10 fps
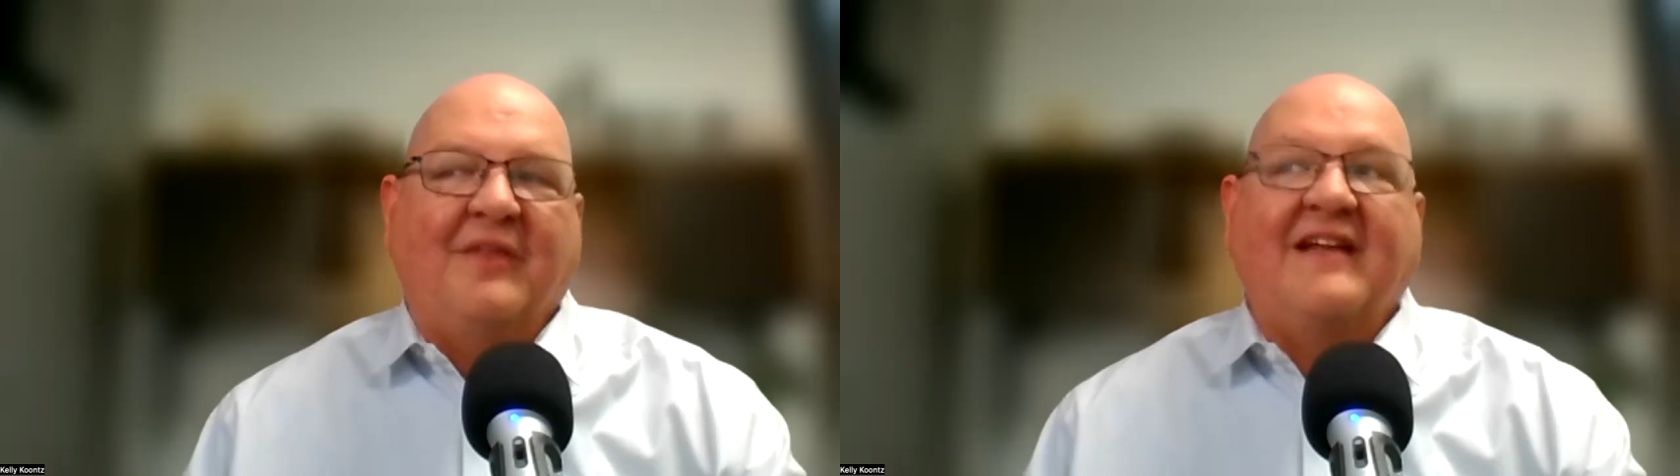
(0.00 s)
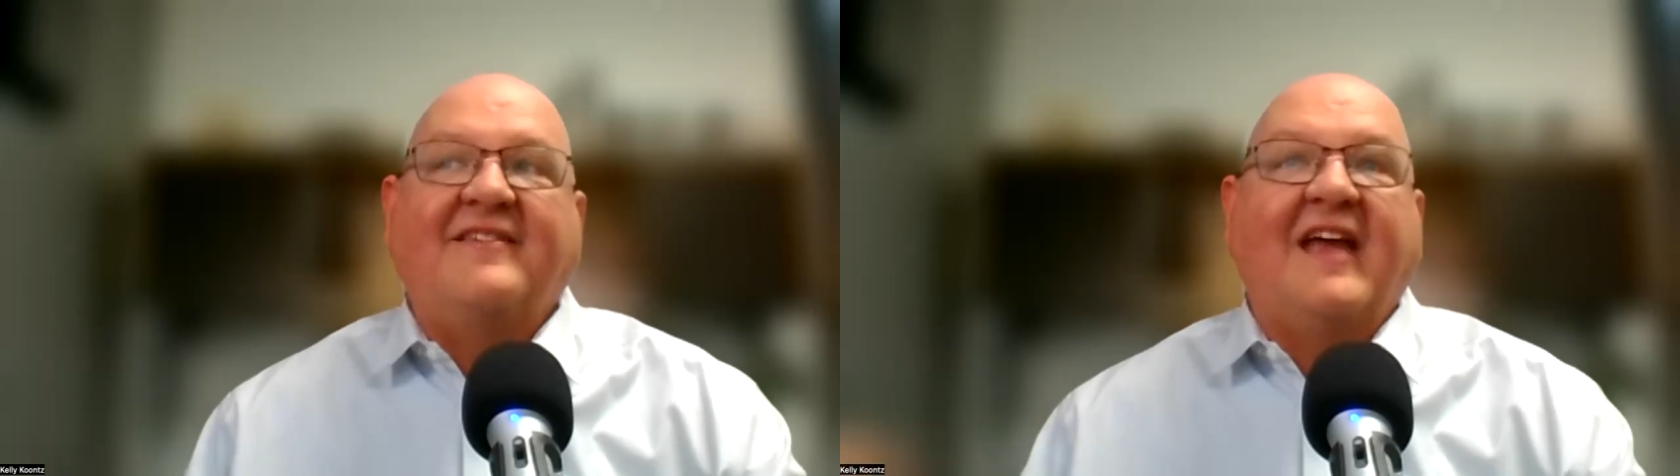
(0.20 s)

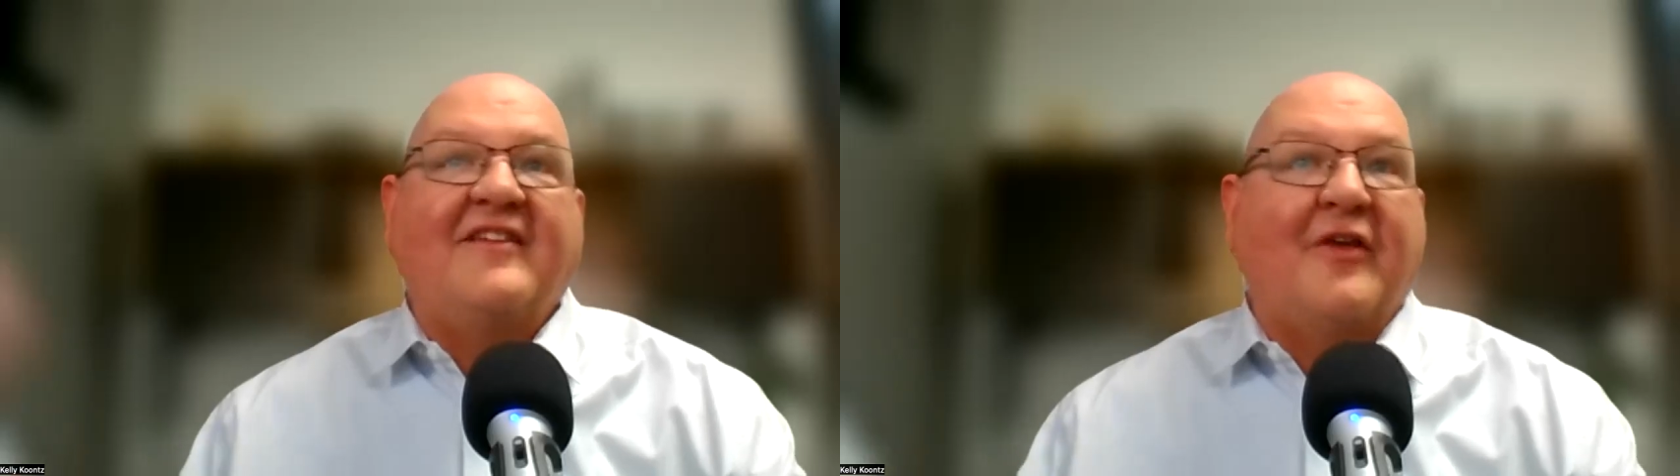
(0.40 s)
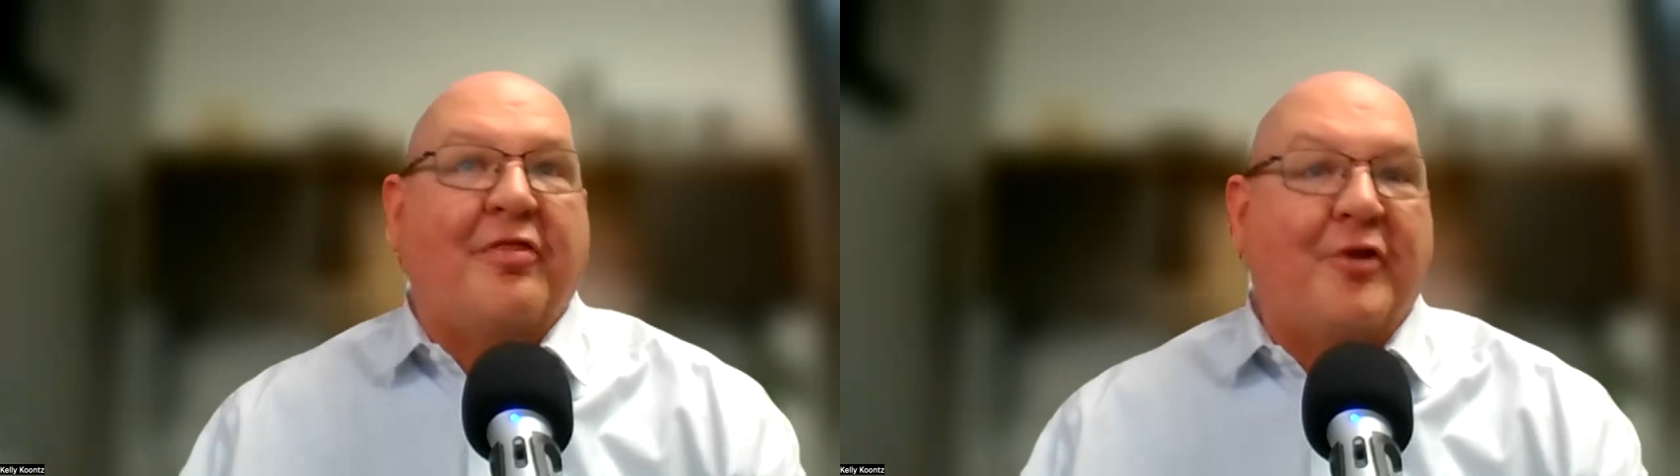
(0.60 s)
Let's say
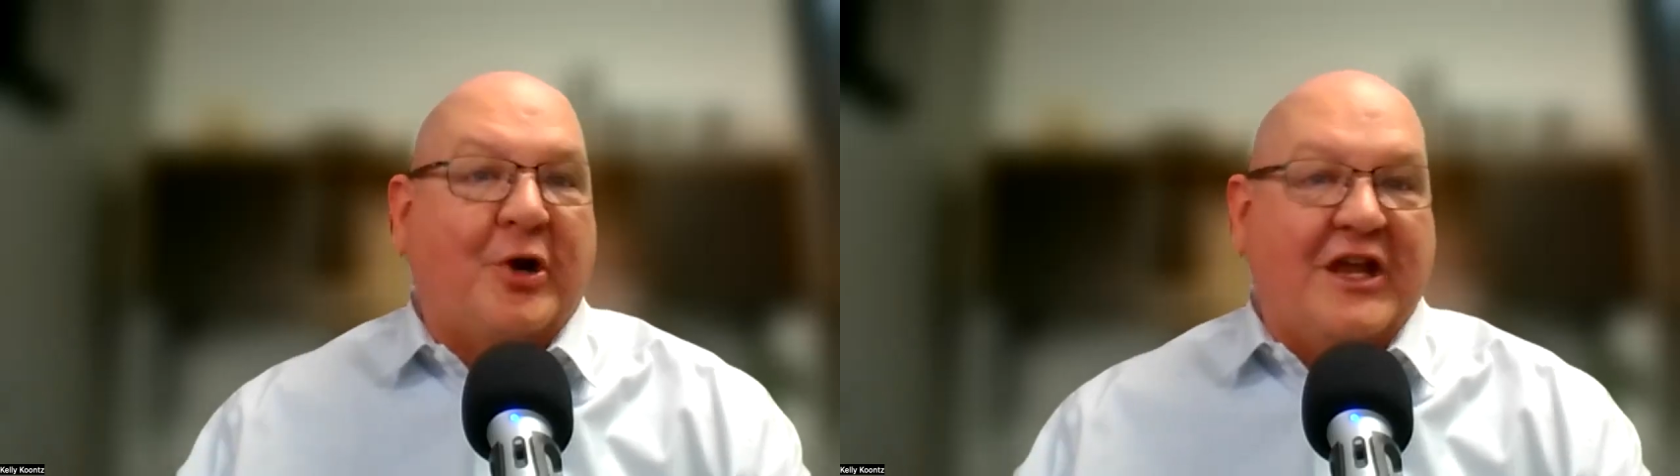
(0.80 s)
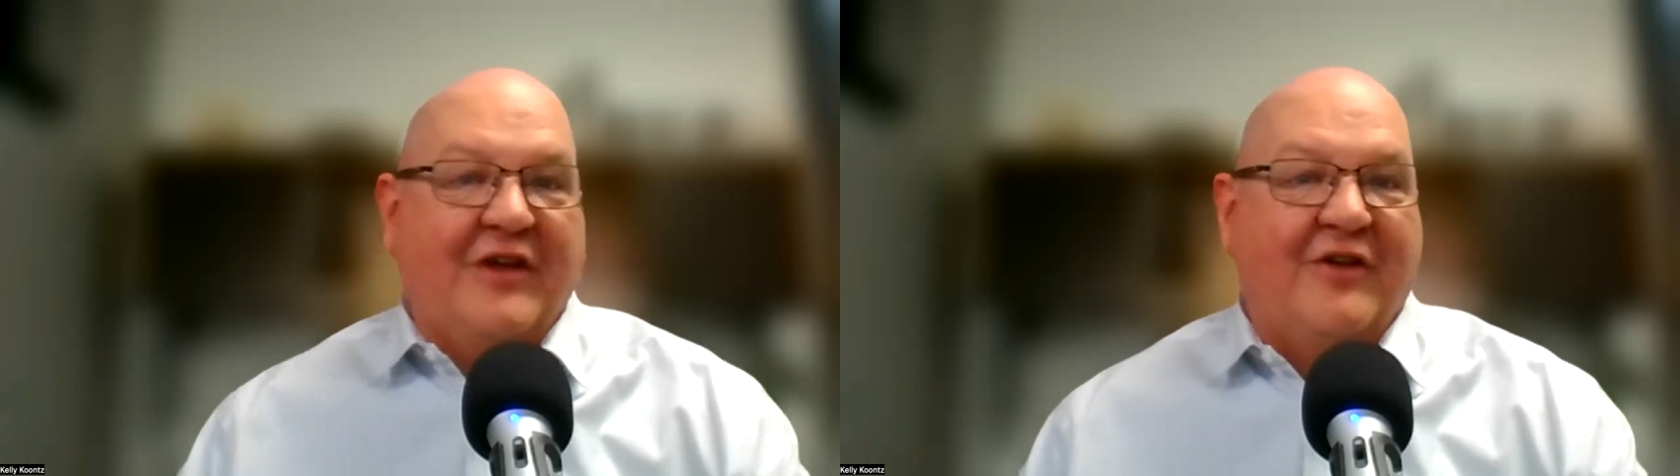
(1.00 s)
it's a
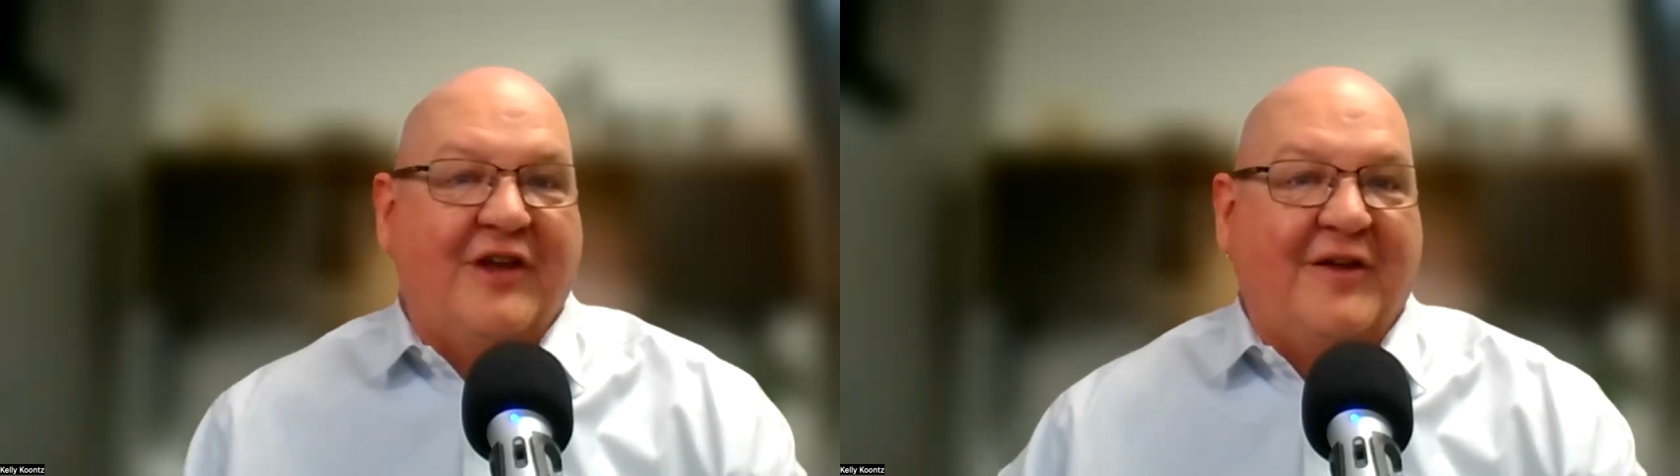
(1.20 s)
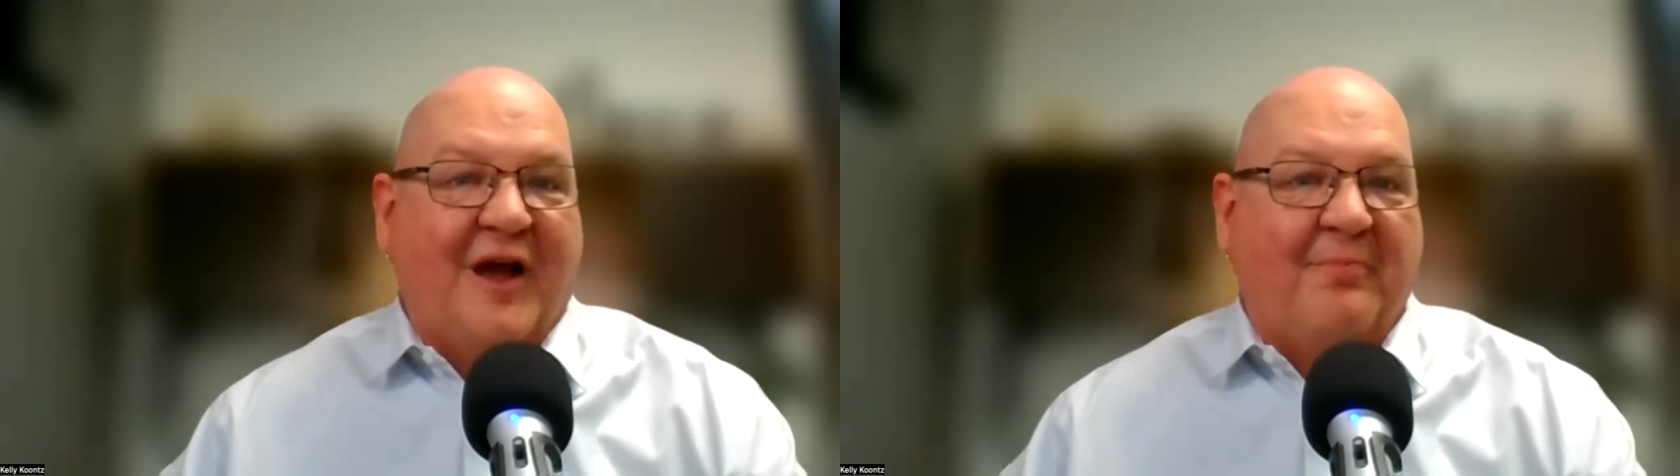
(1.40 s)
30
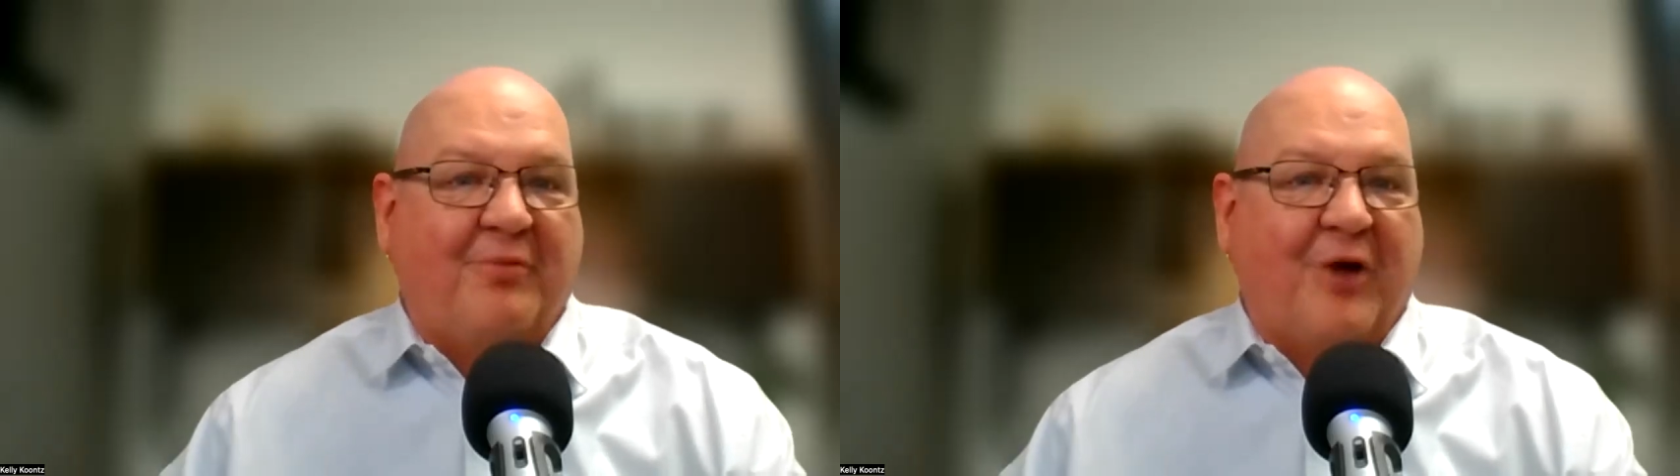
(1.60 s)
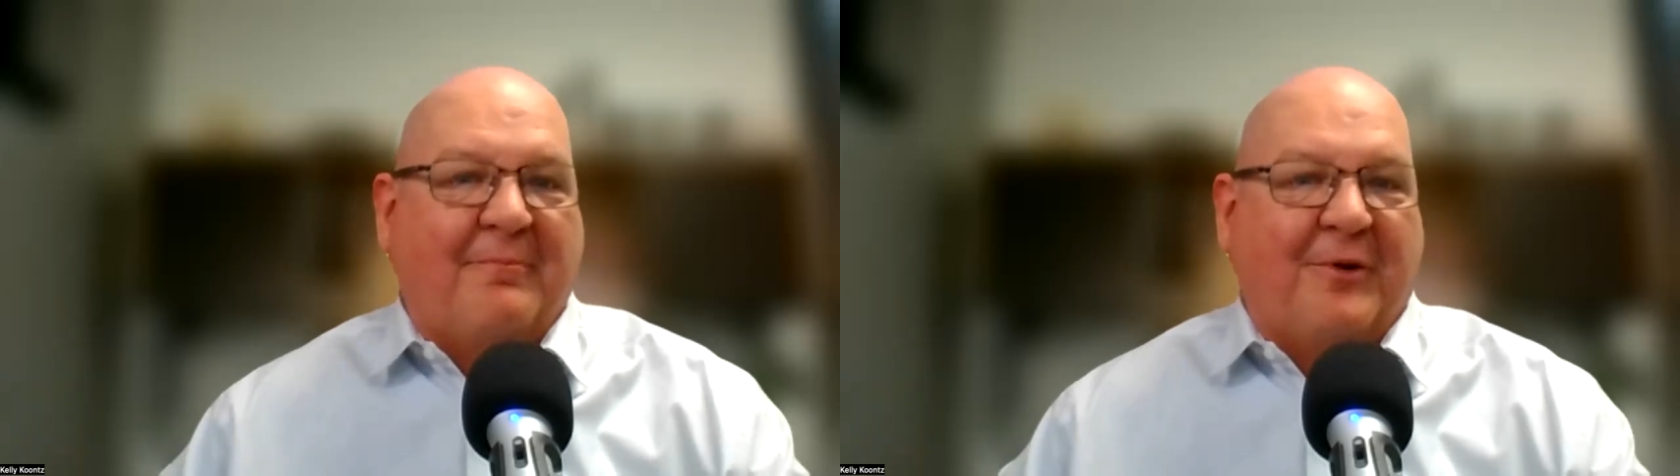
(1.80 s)
unit
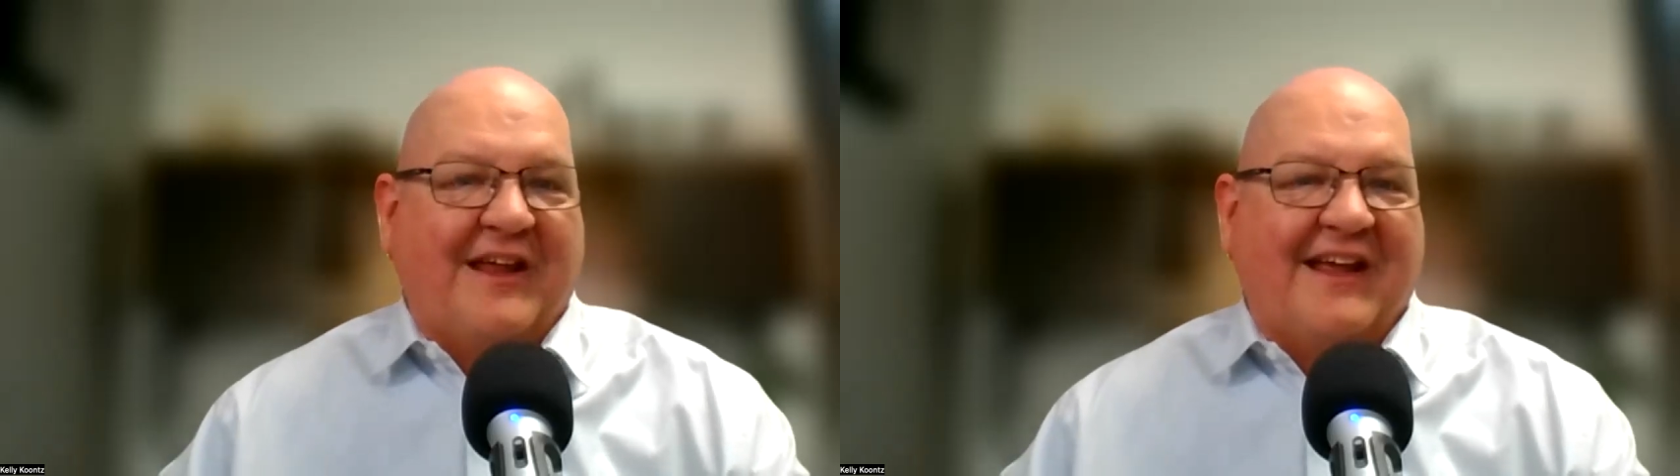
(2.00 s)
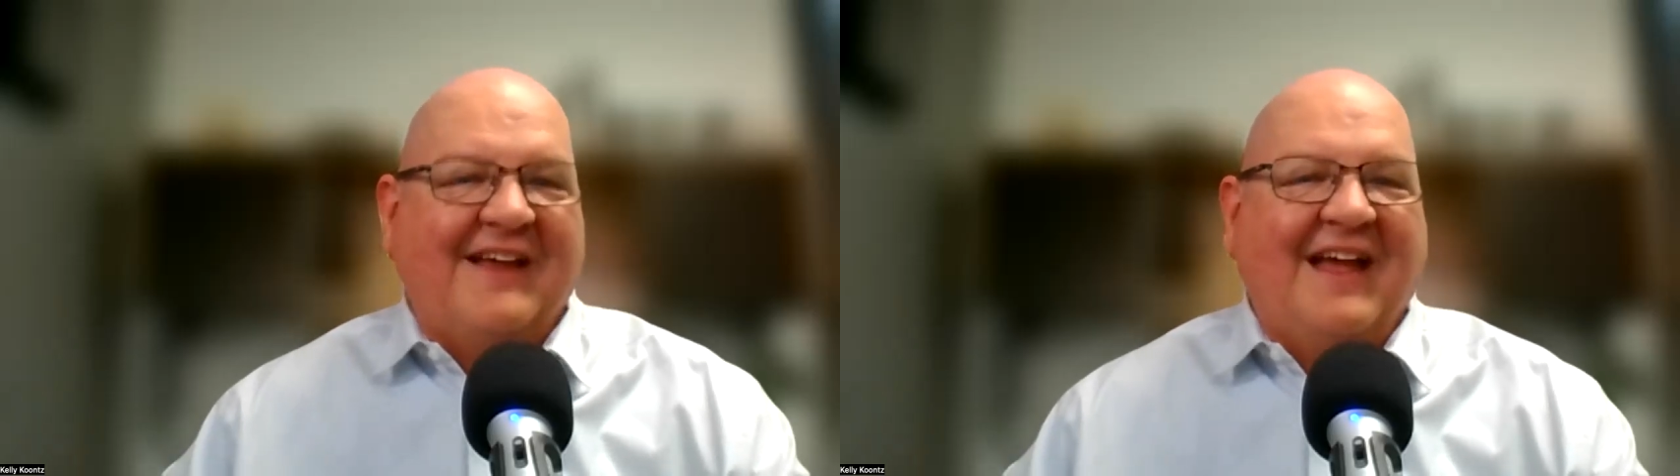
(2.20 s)

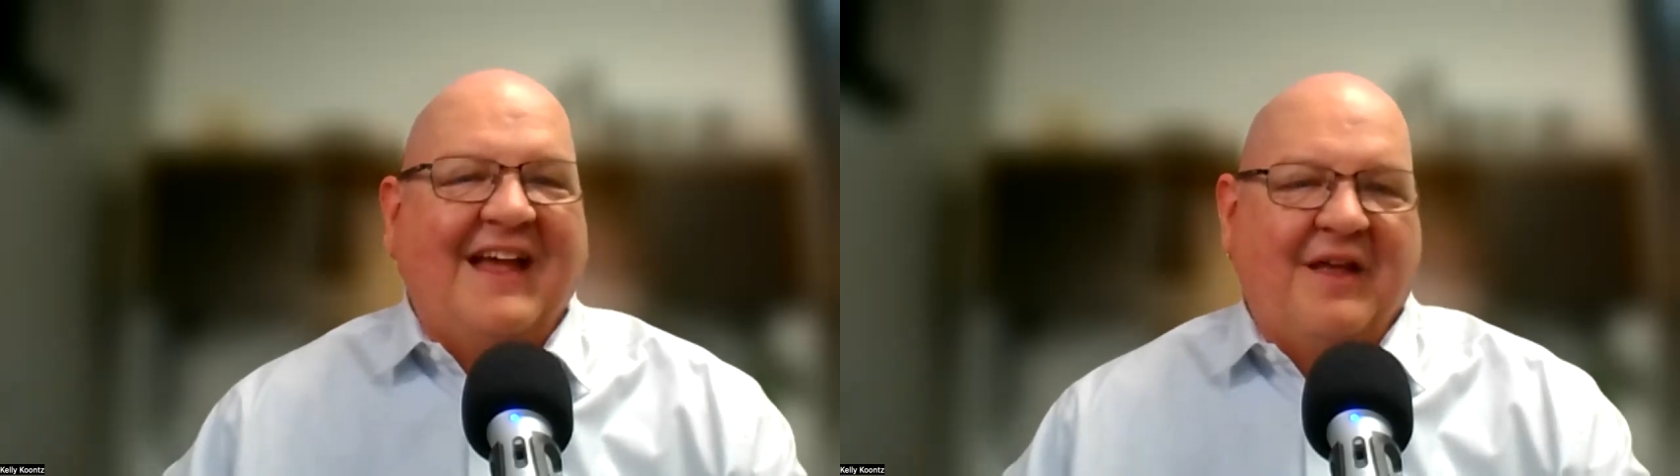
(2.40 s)
property